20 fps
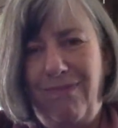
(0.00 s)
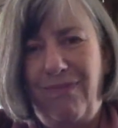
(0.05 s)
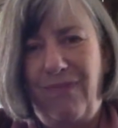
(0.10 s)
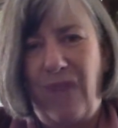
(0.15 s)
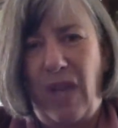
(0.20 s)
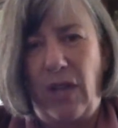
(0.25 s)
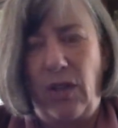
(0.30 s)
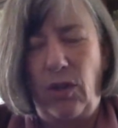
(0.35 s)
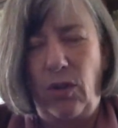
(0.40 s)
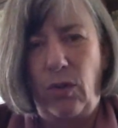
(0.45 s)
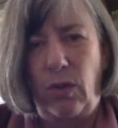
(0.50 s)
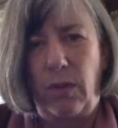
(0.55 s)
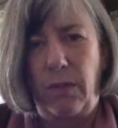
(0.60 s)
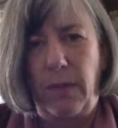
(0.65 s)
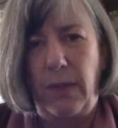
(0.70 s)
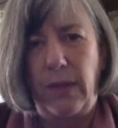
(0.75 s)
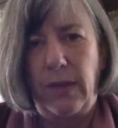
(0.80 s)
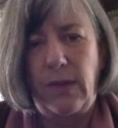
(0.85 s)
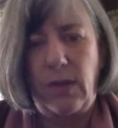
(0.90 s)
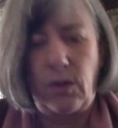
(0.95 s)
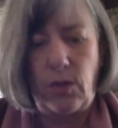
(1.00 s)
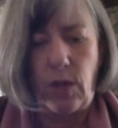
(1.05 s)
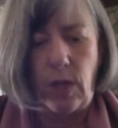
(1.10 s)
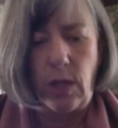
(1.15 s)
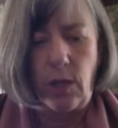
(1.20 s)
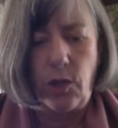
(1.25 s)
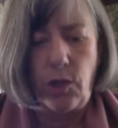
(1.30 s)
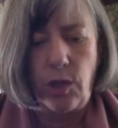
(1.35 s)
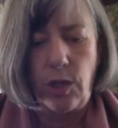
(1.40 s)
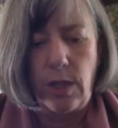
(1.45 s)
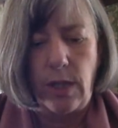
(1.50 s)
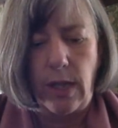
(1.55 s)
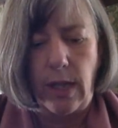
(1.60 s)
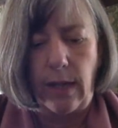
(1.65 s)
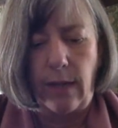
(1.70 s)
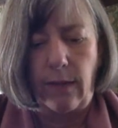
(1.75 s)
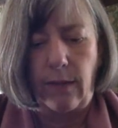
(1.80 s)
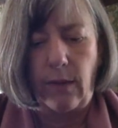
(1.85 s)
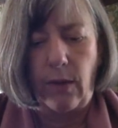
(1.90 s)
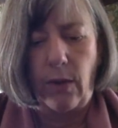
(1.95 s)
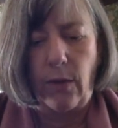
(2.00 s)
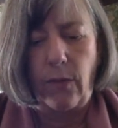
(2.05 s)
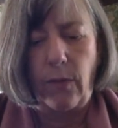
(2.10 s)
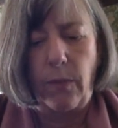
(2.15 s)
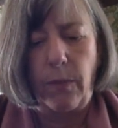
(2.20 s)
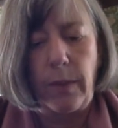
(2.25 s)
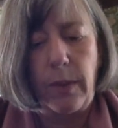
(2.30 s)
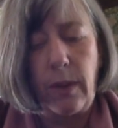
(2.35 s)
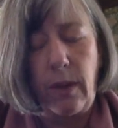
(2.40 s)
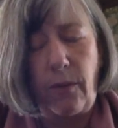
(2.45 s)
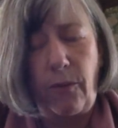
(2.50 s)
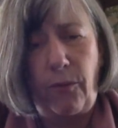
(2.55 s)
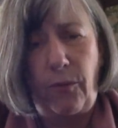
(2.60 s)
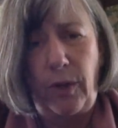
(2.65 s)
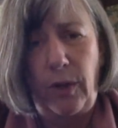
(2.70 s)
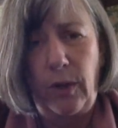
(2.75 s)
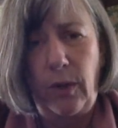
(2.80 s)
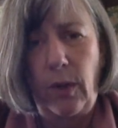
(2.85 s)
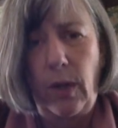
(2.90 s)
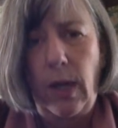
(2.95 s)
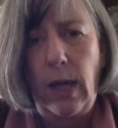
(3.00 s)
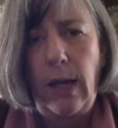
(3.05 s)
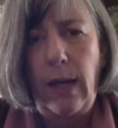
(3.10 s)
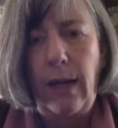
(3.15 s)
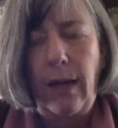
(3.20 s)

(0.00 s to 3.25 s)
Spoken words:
a new administration takes over, but I feel